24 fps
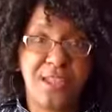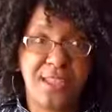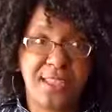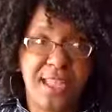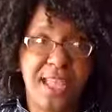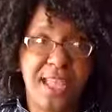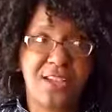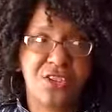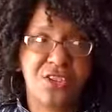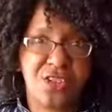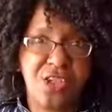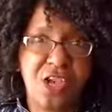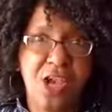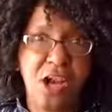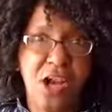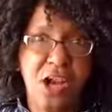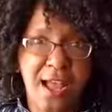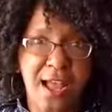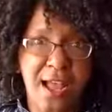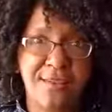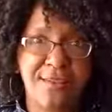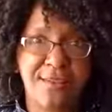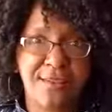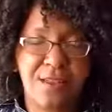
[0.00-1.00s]
Like they actually are
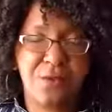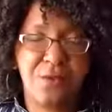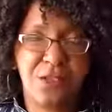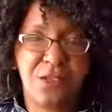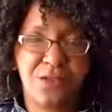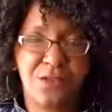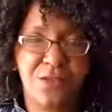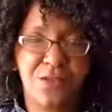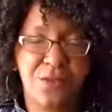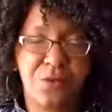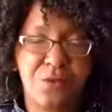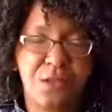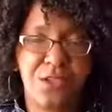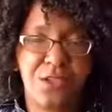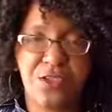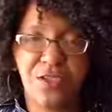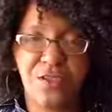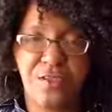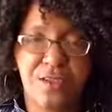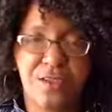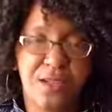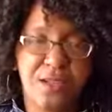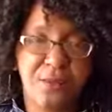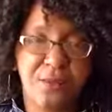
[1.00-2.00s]
asking Pinterest
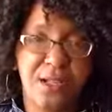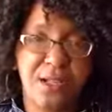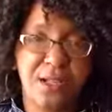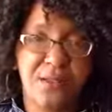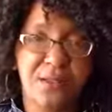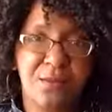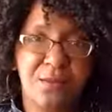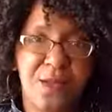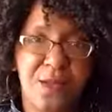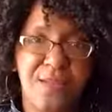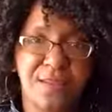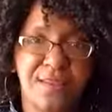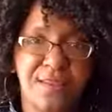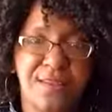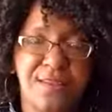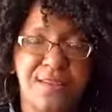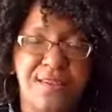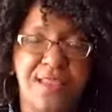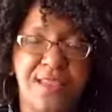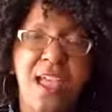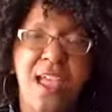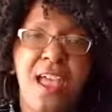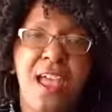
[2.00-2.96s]
questions on a regular basis,